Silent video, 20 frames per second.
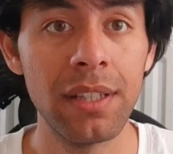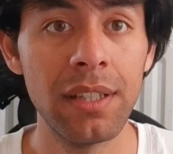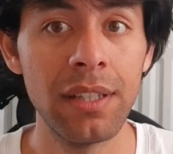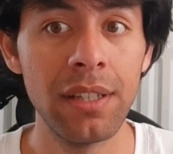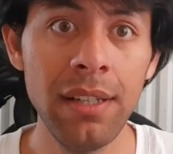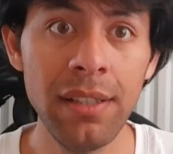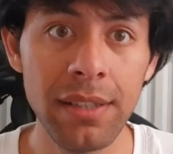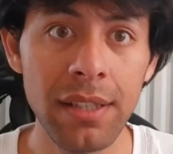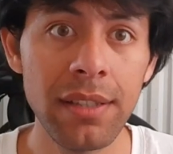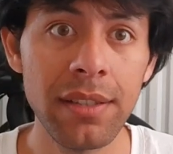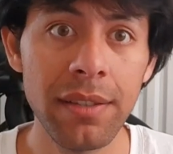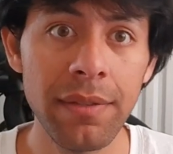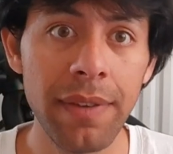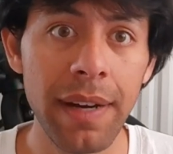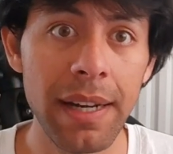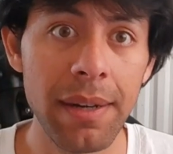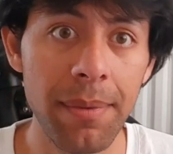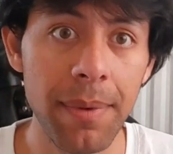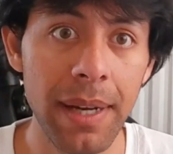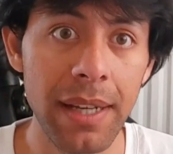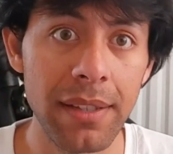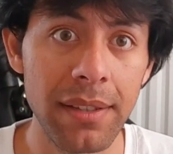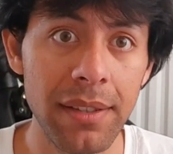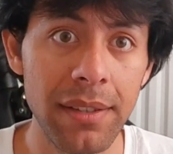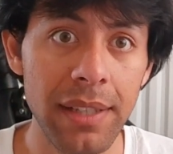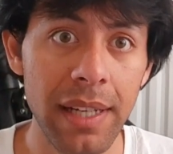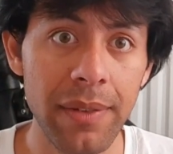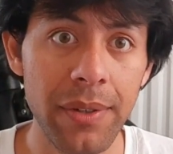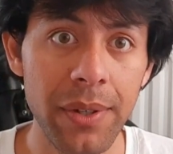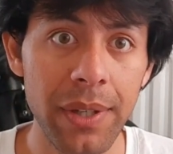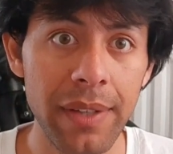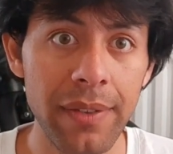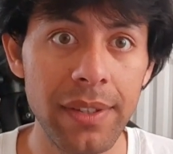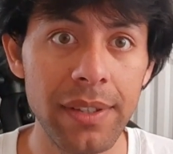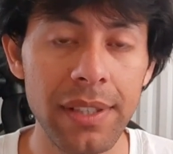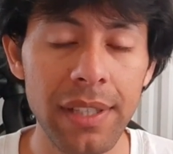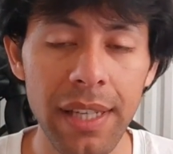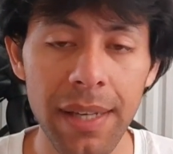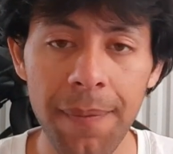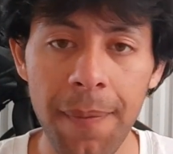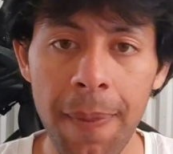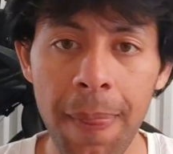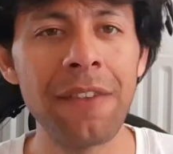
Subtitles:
Unjustified prices, I would even say.